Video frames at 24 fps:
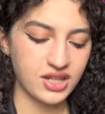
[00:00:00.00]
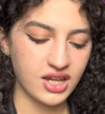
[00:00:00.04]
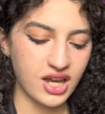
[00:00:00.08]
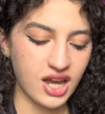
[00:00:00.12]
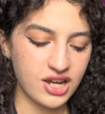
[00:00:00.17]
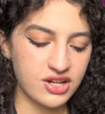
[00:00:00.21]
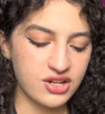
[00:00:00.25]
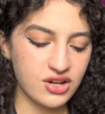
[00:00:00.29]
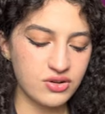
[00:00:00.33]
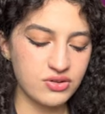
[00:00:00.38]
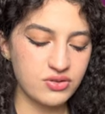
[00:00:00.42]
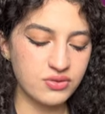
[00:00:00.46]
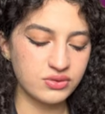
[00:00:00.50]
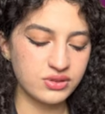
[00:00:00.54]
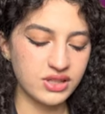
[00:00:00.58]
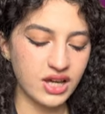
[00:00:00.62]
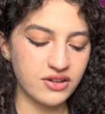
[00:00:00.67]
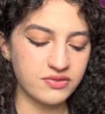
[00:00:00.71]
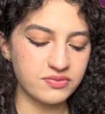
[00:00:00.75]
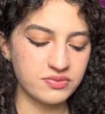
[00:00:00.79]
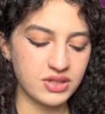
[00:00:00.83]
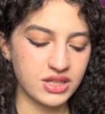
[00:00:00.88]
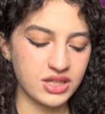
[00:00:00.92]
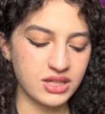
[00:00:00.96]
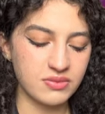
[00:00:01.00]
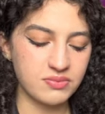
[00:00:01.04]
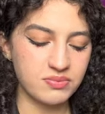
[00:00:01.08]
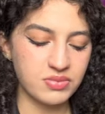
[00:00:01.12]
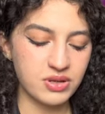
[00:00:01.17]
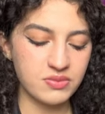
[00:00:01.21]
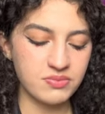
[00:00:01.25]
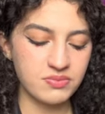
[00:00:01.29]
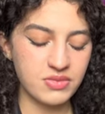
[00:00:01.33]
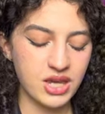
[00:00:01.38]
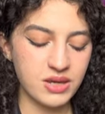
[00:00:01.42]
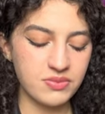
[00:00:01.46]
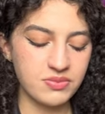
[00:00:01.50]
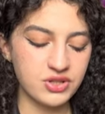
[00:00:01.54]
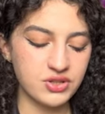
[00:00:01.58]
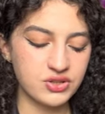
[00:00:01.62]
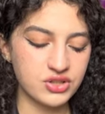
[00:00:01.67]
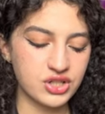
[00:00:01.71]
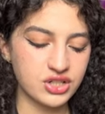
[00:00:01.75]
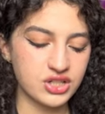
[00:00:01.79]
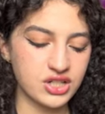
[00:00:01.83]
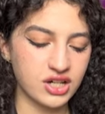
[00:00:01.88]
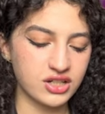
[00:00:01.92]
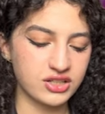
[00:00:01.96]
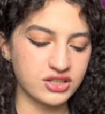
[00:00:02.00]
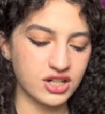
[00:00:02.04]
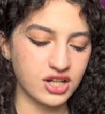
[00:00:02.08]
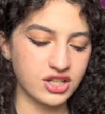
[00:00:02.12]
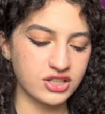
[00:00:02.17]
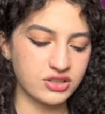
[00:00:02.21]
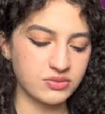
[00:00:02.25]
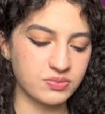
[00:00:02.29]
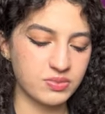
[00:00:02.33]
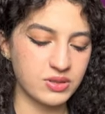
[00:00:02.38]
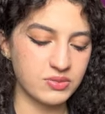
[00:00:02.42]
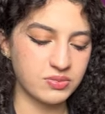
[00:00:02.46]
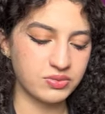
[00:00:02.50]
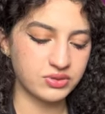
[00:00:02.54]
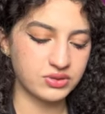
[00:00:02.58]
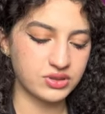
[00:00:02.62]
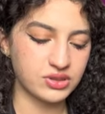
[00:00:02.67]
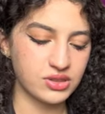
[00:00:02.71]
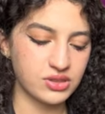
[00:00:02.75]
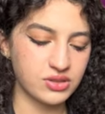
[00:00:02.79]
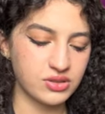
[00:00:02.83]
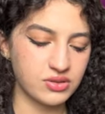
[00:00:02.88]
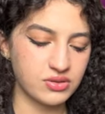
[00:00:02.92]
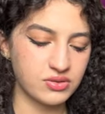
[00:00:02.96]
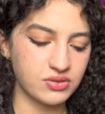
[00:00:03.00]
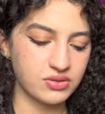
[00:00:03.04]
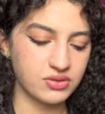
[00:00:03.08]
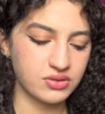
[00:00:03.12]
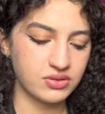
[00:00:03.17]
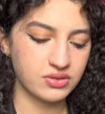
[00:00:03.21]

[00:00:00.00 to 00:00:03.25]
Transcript: I know you love me, but maybe you should talk to other people too.